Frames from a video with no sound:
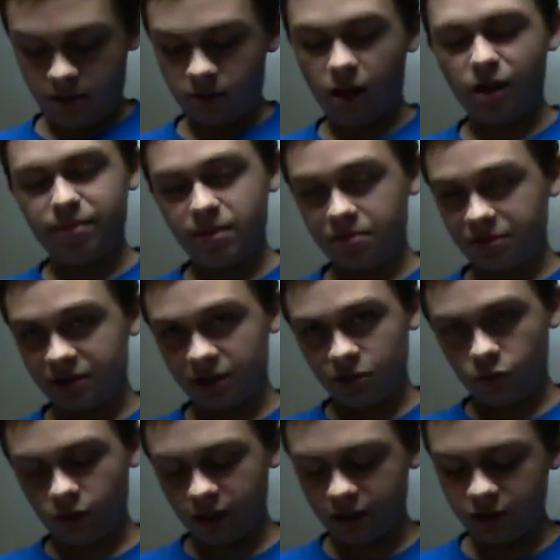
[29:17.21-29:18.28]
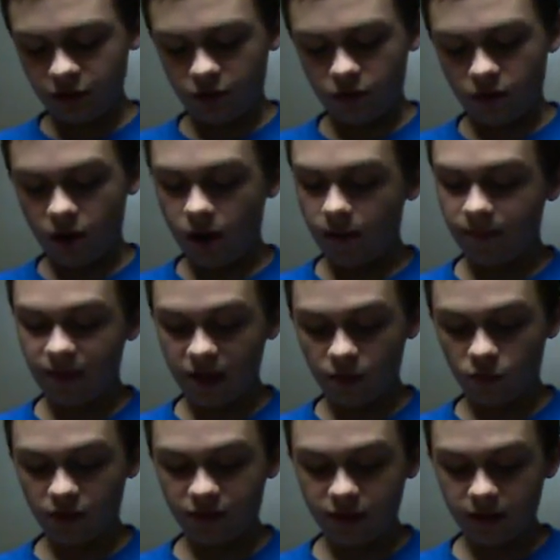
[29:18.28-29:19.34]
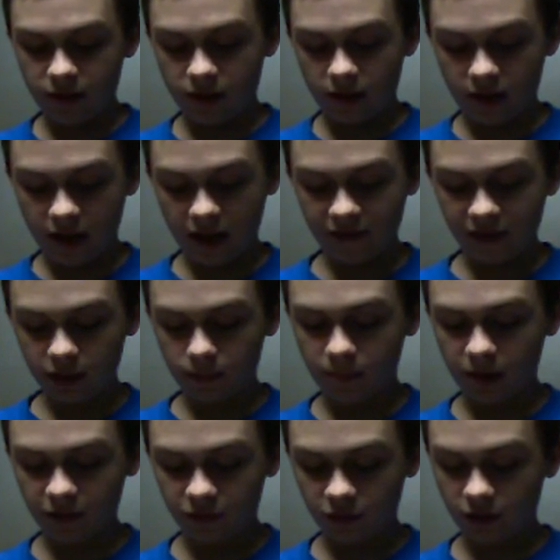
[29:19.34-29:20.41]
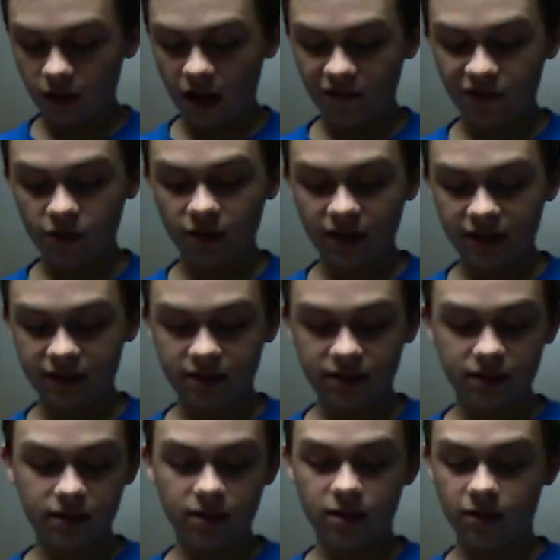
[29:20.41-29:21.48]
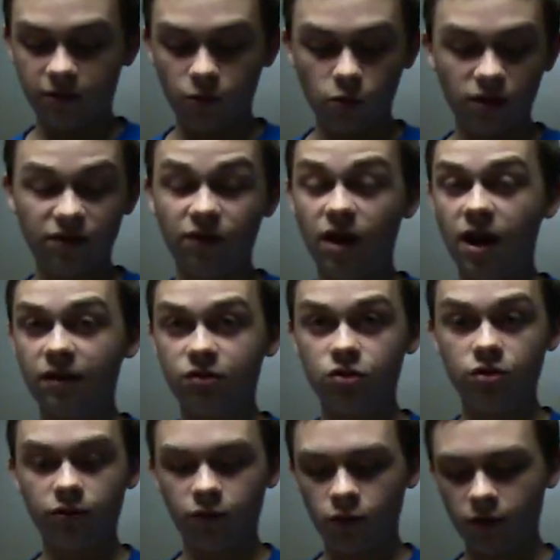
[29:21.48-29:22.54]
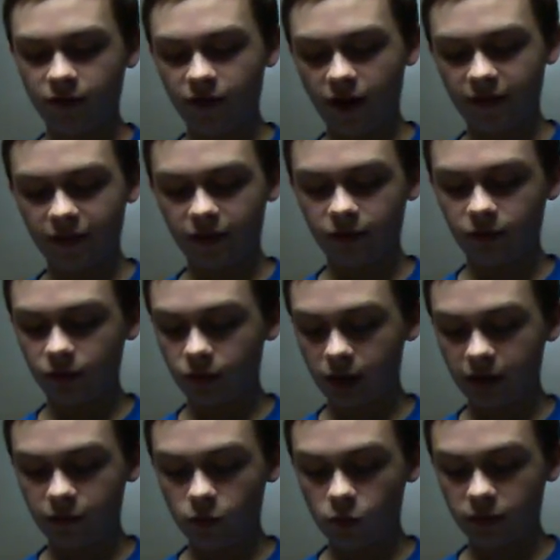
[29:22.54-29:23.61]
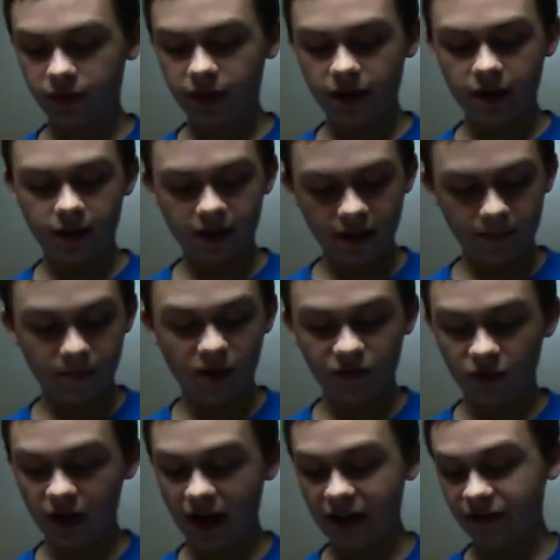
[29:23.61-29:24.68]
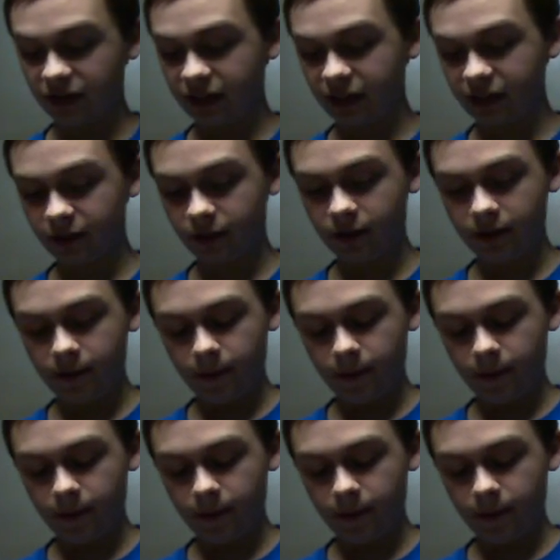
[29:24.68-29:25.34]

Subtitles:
A lot of people say 22. Then with the heavier buffer, I feel like it's a 45. Shooting a 45 out of a rifle with that buffer I have in here.